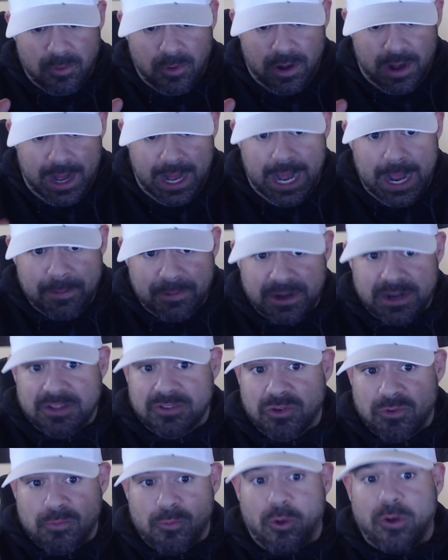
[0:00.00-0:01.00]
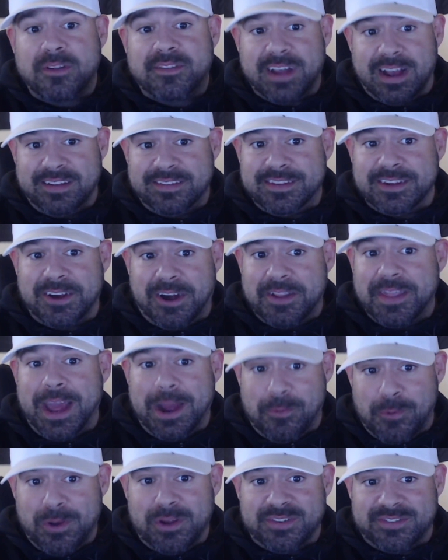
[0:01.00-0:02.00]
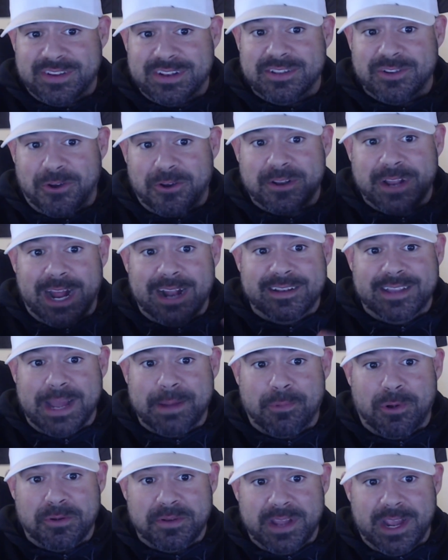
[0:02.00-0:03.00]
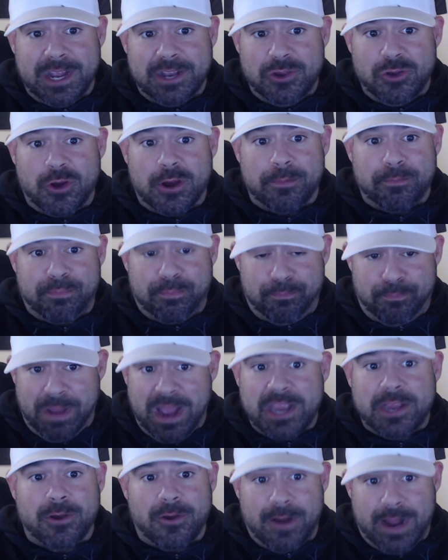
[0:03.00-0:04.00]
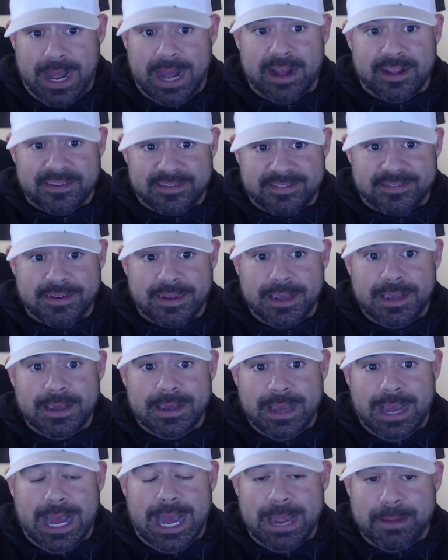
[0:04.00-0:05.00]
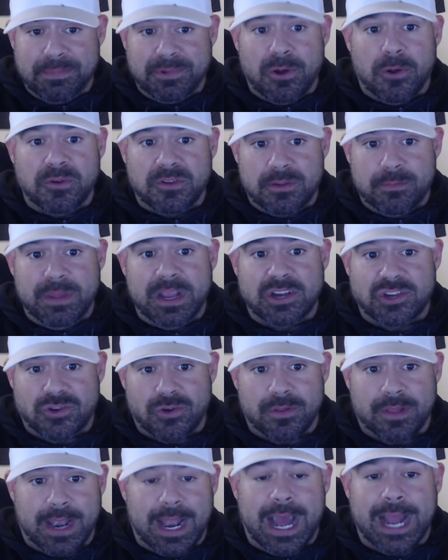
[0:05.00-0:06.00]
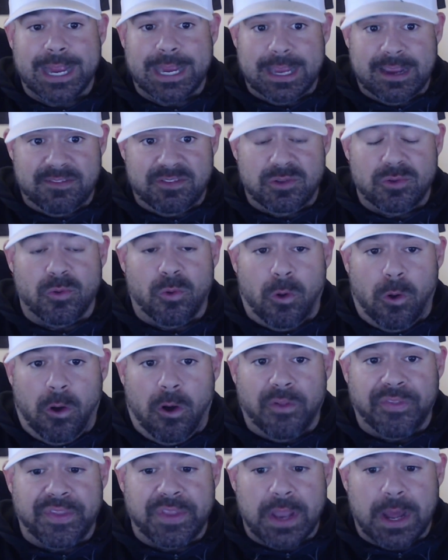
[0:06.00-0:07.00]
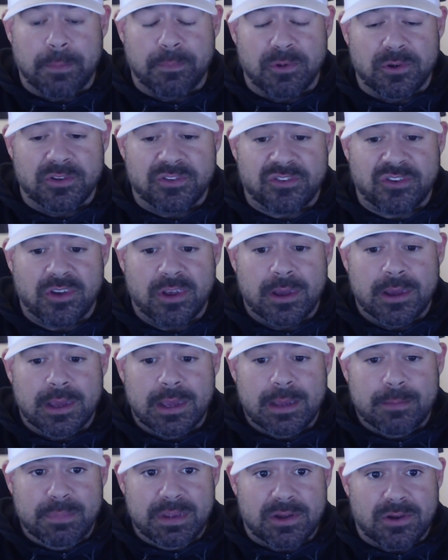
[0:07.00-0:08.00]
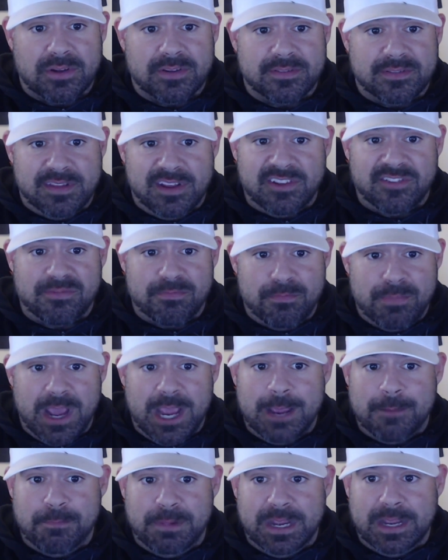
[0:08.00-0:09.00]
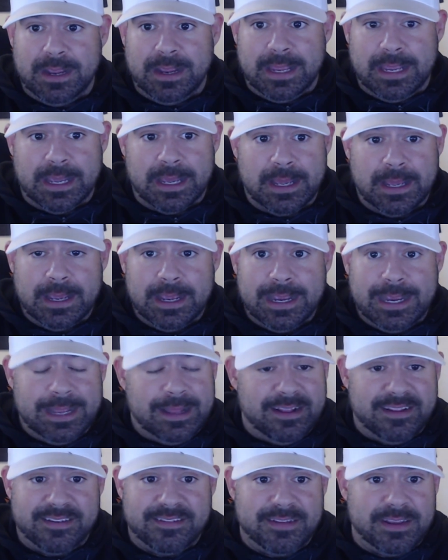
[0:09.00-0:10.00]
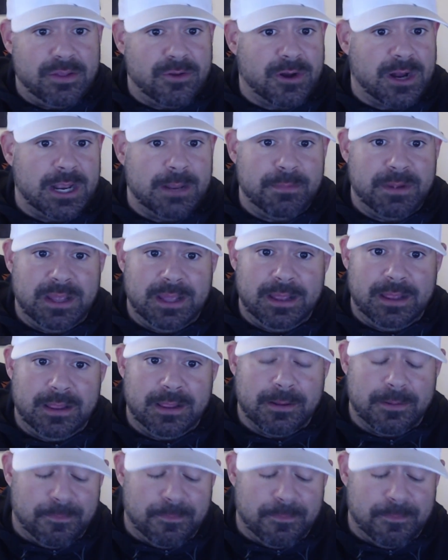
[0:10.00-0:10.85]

I'm going to do more testing on that Wilson during that demo day, and you can bet your ass I'm going to make sure that I give you all the numbers, because this is either going to be